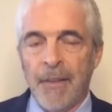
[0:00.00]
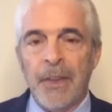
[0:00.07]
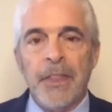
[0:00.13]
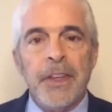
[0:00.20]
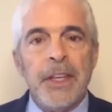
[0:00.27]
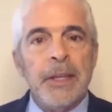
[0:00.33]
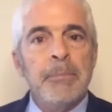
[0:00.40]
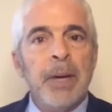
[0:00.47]

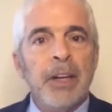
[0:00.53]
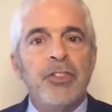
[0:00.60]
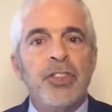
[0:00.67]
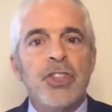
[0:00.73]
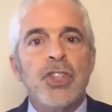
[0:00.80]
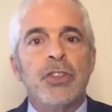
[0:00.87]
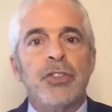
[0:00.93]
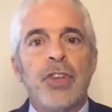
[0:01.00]
the
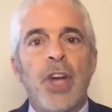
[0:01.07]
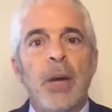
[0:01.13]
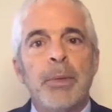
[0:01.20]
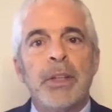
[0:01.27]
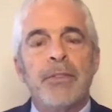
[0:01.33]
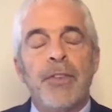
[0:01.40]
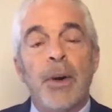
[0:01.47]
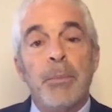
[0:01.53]
messages
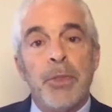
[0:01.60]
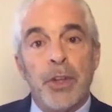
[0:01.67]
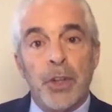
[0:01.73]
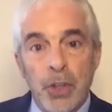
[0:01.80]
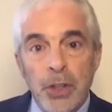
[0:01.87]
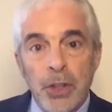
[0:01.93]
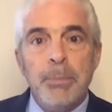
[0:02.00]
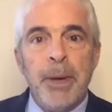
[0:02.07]
coming from the
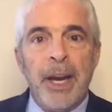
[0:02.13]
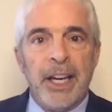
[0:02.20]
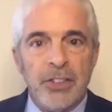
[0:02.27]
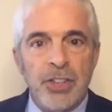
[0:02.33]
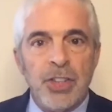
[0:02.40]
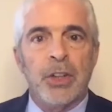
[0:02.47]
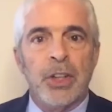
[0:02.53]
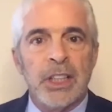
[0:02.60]
good
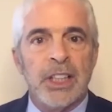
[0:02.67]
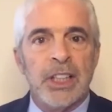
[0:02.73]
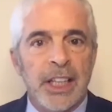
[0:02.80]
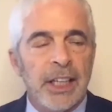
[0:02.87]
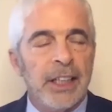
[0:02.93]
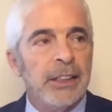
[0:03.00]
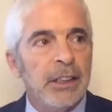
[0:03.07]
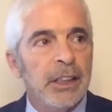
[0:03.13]
bacteria in the
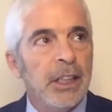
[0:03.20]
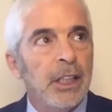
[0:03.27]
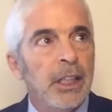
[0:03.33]
gut,